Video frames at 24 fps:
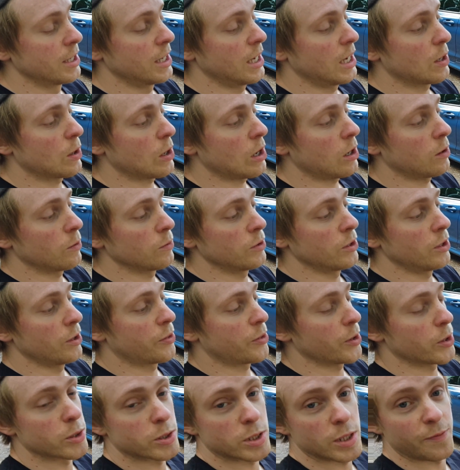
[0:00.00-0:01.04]

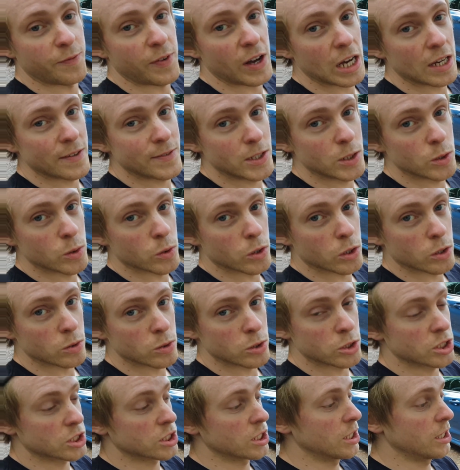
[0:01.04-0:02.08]
35
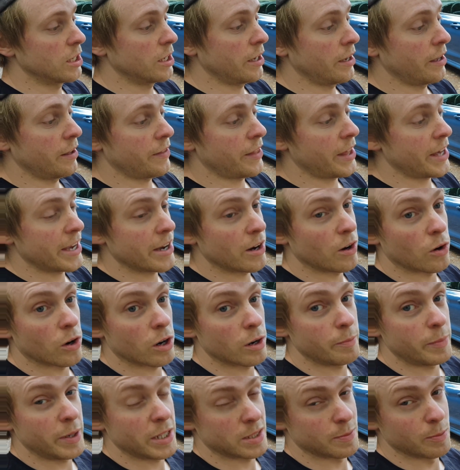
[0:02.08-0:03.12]
euros. They are a
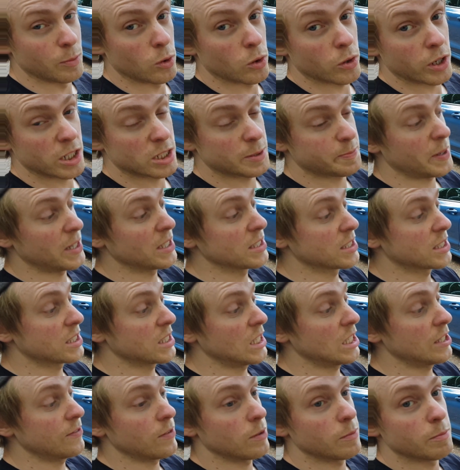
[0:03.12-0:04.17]
bit more
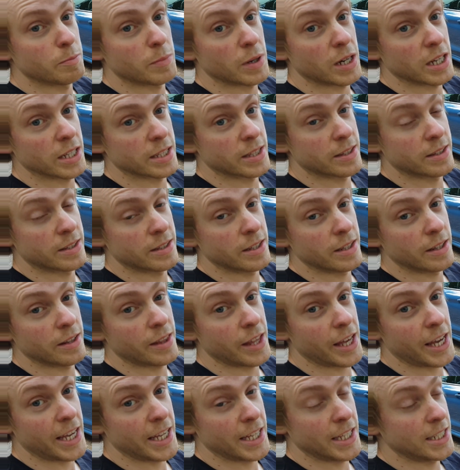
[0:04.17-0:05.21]
expensive, but
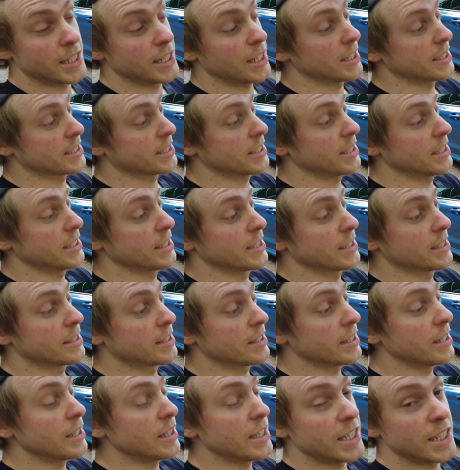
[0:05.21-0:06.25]
they doesn't
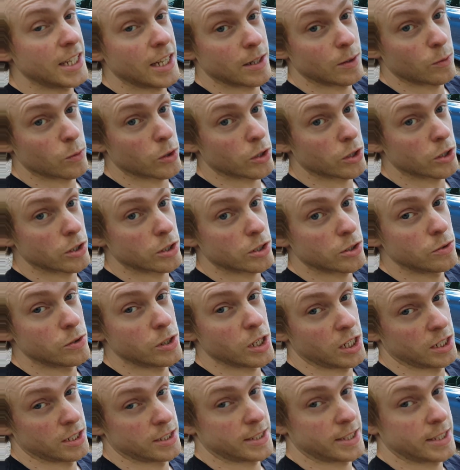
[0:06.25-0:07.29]
need any work.
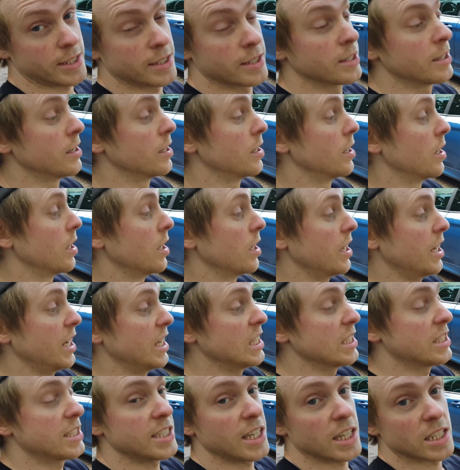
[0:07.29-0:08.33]

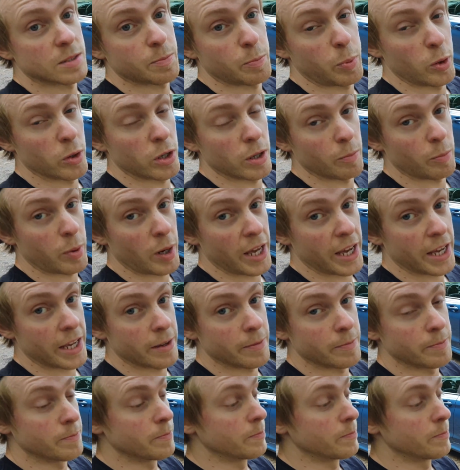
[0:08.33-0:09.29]
It's just plug and play.